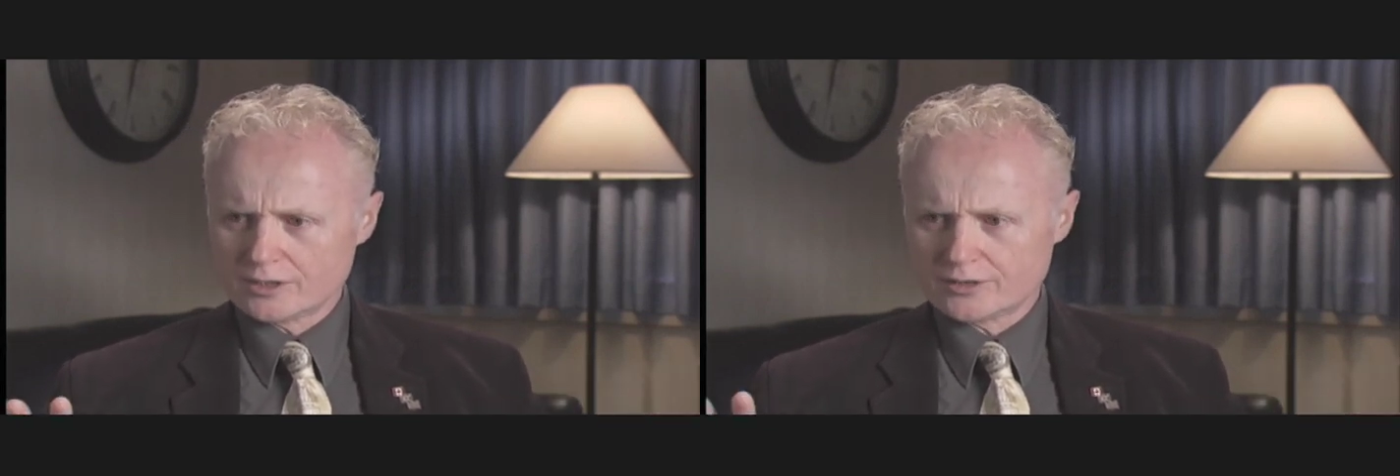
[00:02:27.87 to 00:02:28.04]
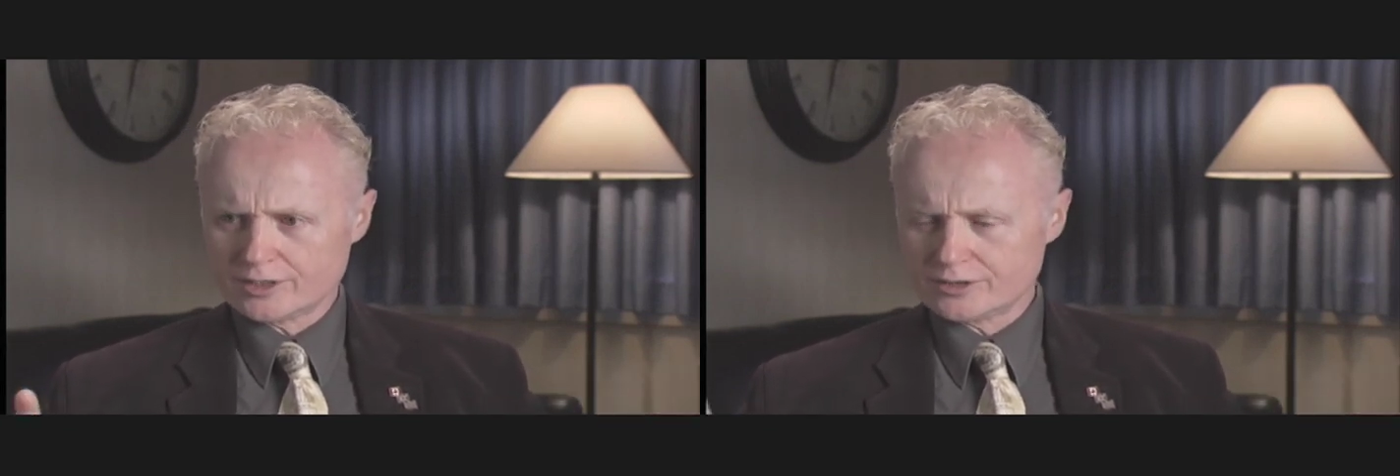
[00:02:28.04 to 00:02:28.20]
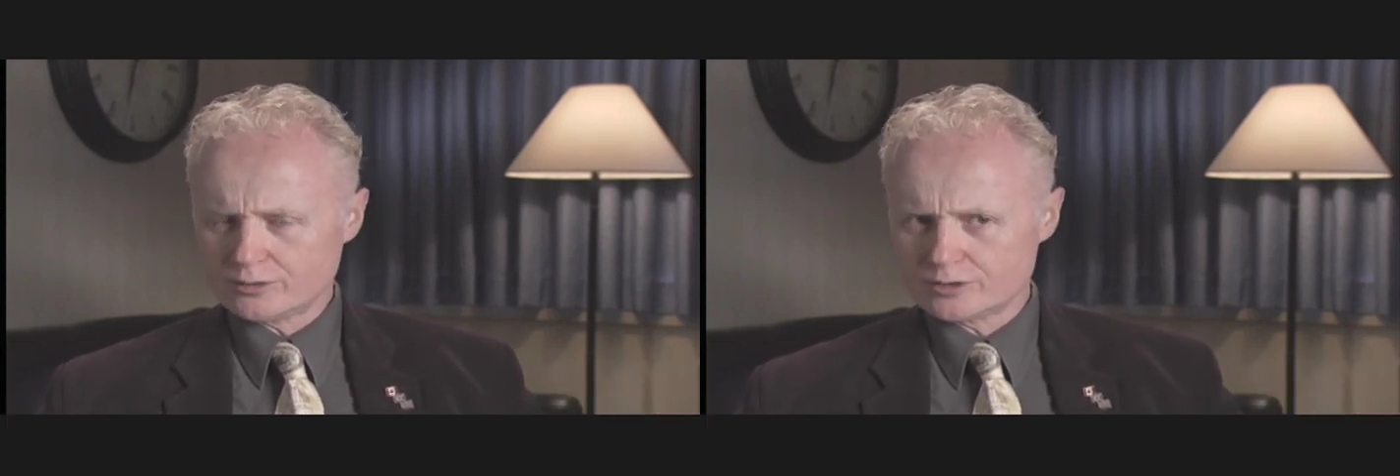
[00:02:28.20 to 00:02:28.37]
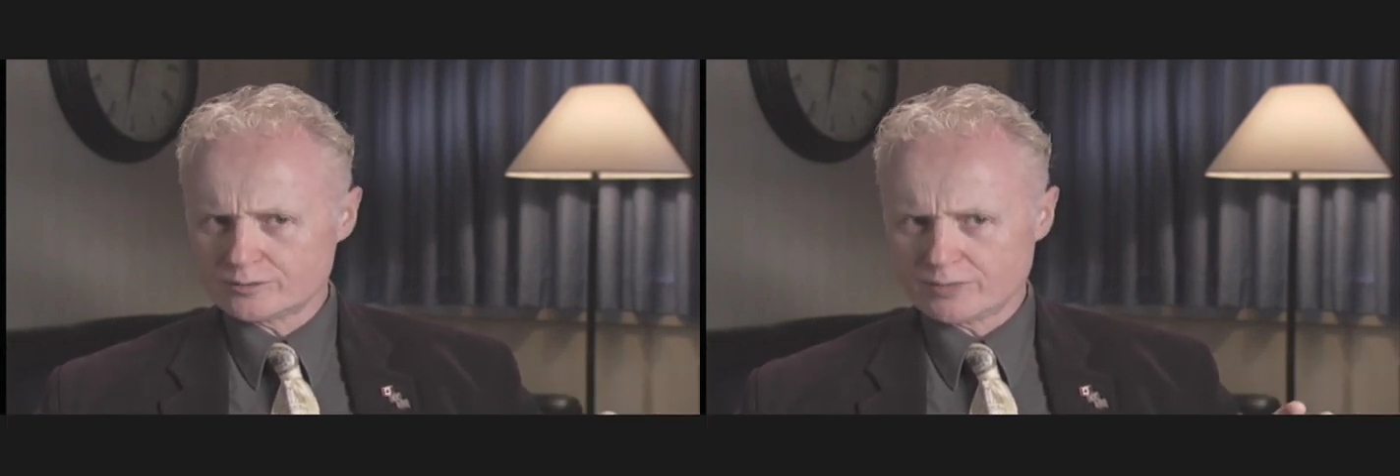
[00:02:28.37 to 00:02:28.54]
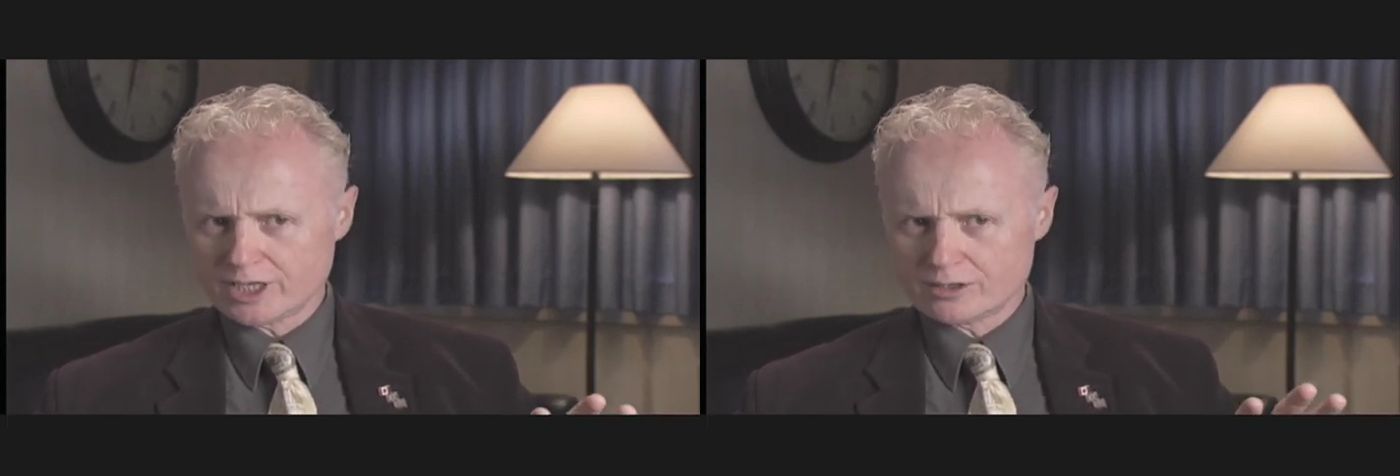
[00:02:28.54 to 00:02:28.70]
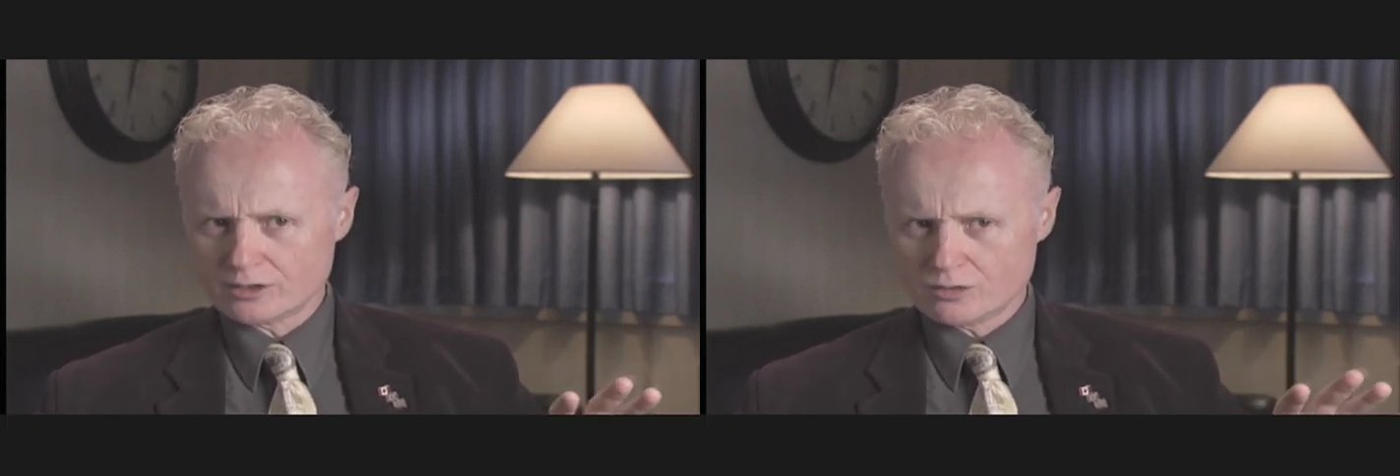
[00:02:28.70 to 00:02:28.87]
that there was
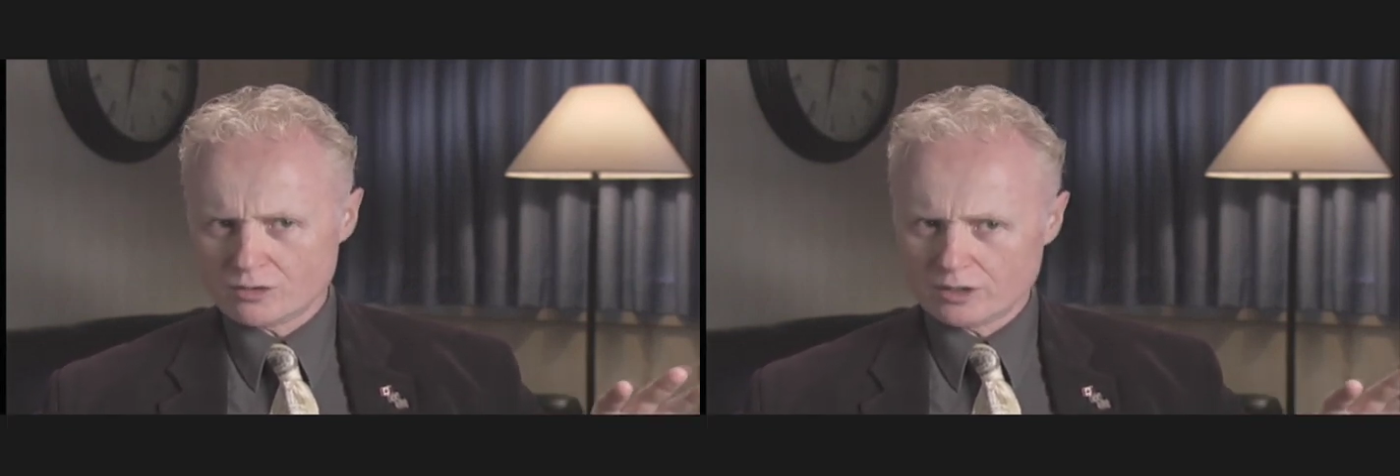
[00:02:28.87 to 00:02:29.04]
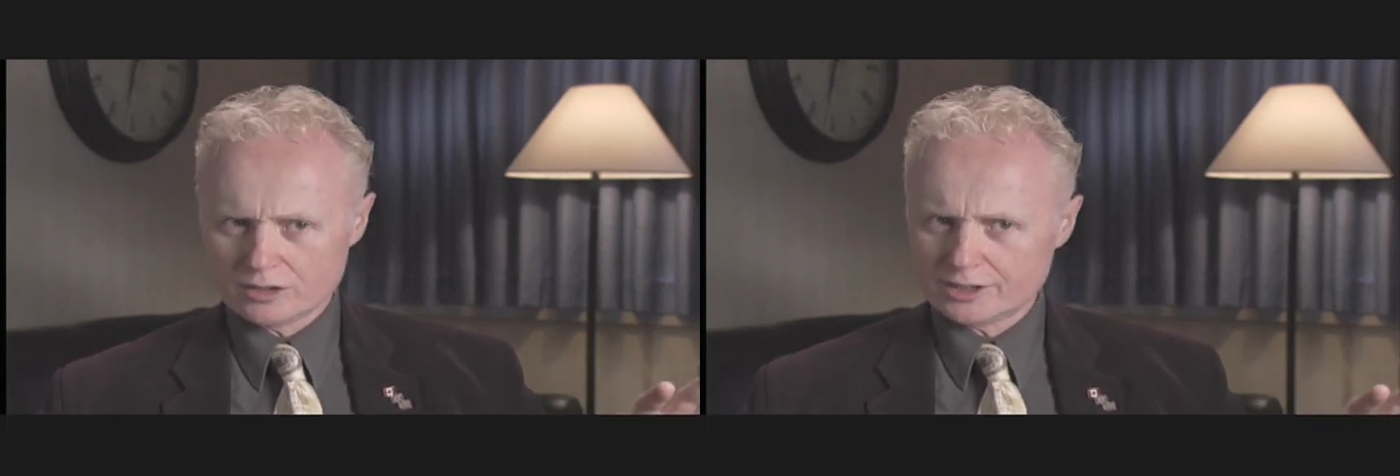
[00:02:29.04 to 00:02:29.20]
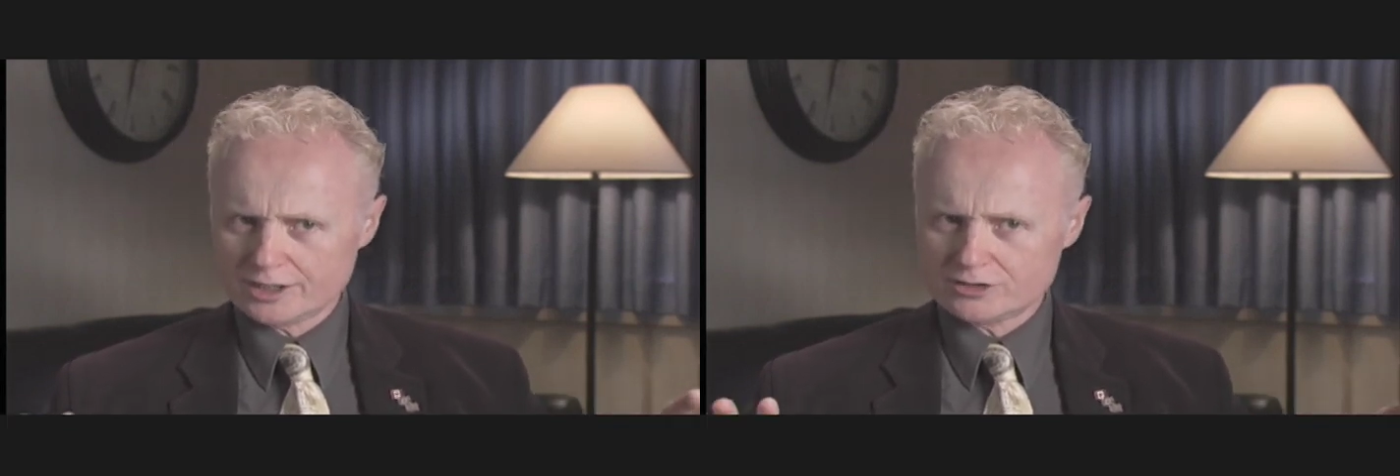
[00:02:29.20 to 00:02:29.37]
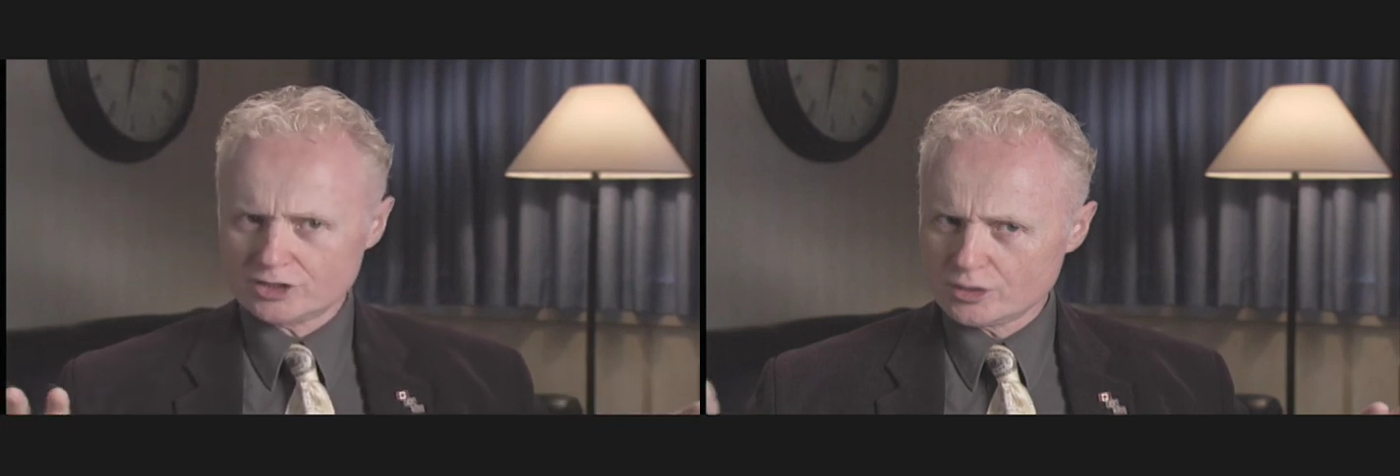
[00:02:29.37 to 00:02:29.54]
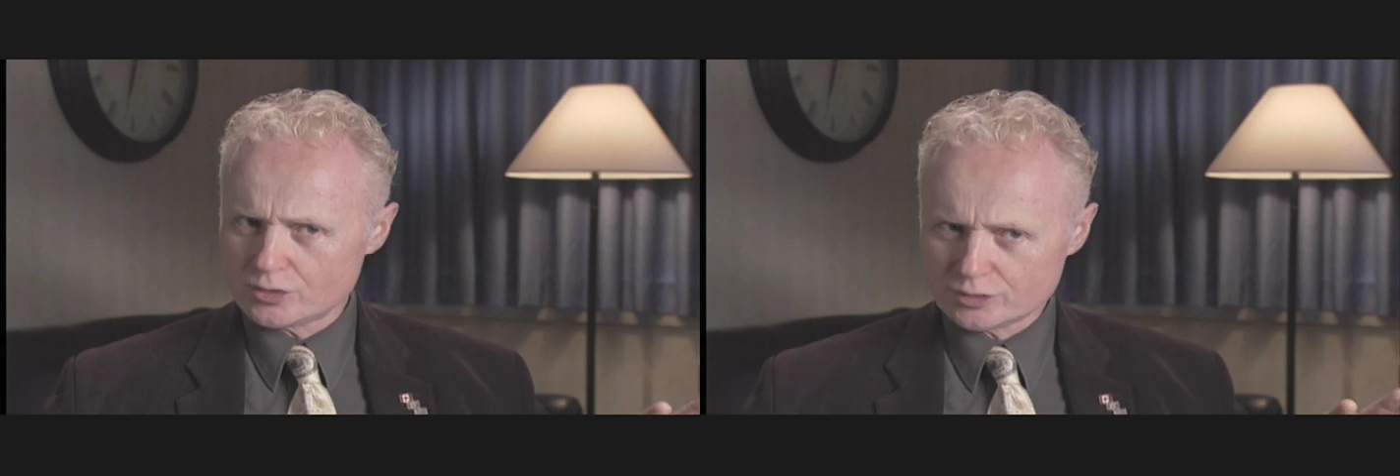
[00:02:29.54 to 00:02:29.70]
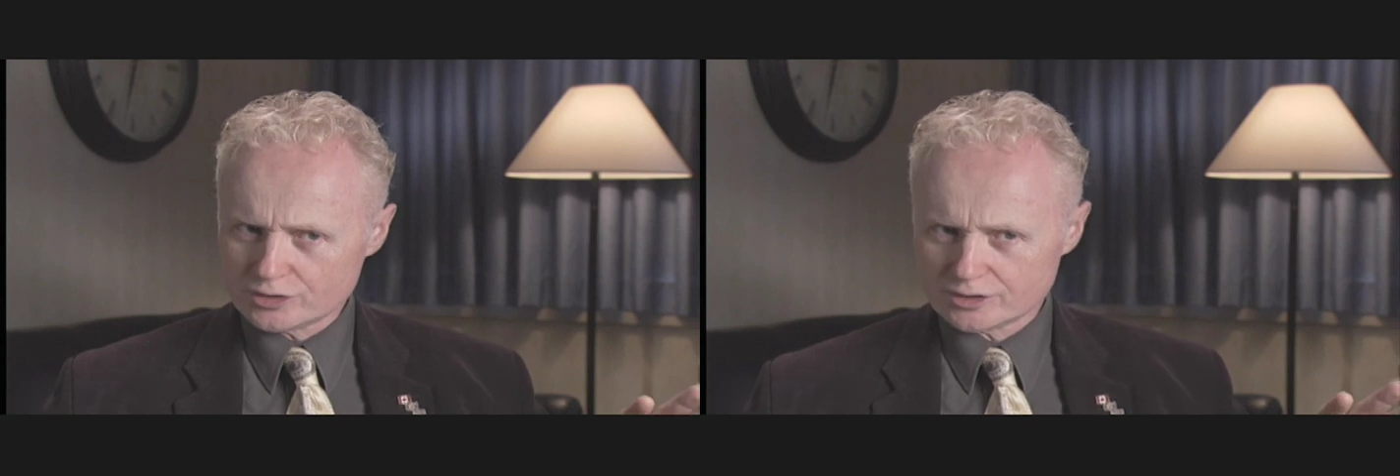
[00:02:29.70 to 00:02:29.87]
better quality
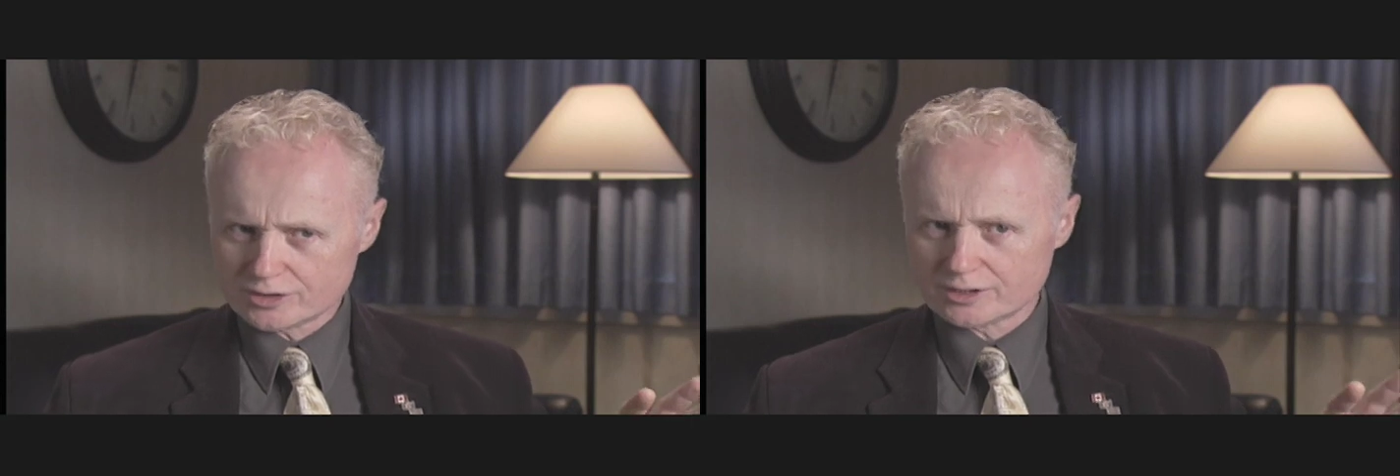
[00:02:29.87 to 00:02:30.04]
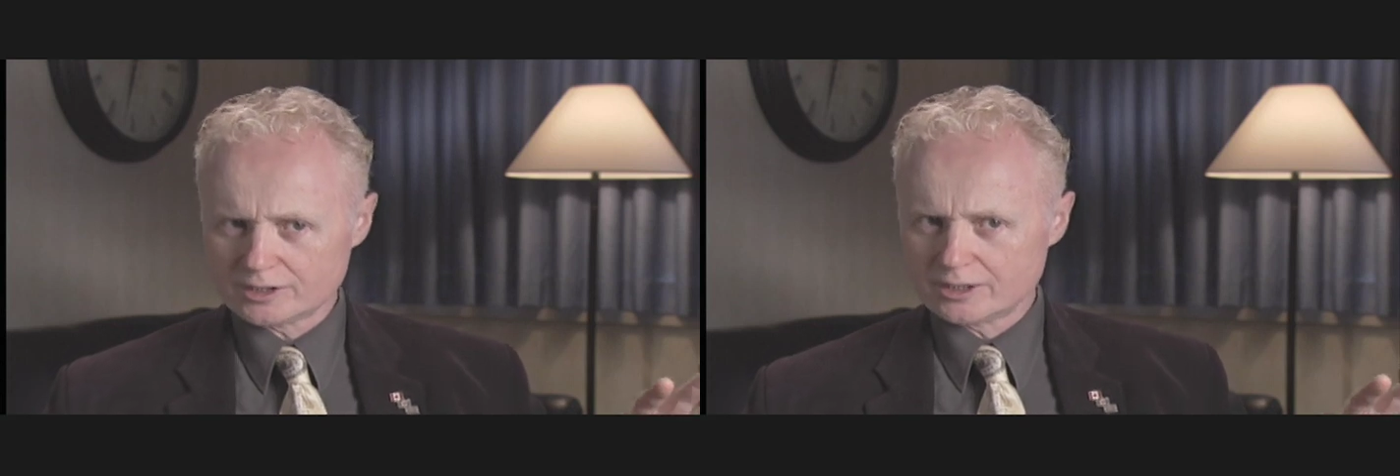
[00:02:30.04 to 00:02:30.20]
toast